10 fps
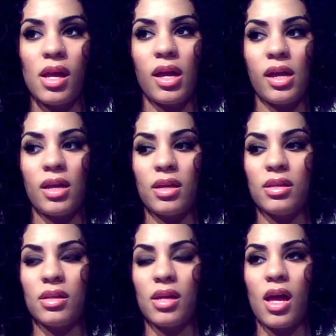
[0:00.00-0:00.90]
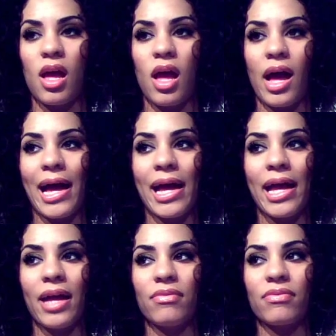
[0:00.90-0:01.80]
And I
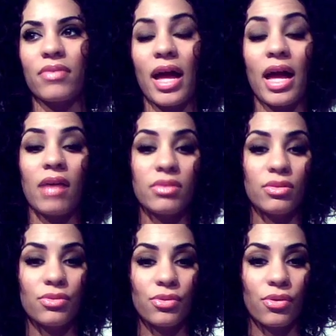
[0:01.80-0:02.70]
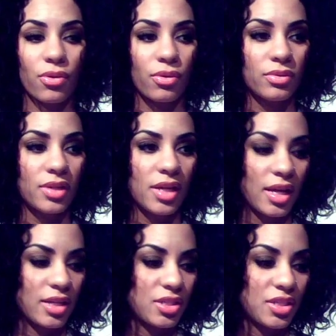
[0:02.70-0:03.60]
have a little girl,
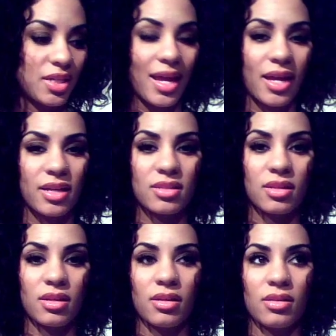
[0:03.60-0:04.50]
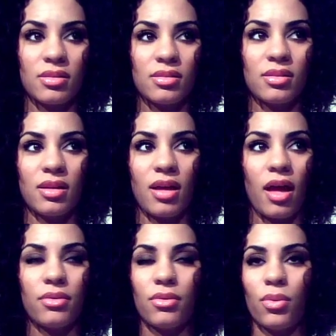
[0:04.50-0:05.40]
and she has I
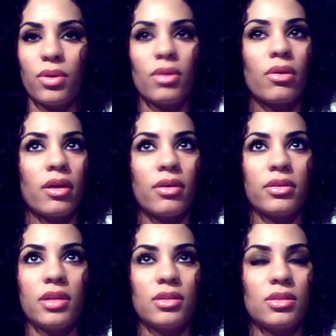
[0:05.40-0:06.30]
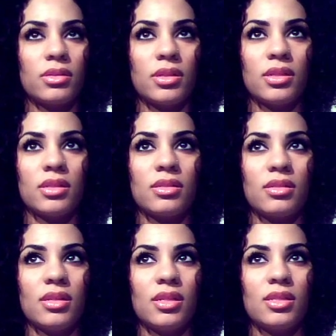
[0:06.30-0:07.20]
don't know what her hair texture is.
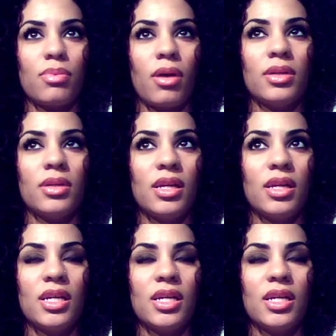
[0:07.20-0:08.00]
It's probably,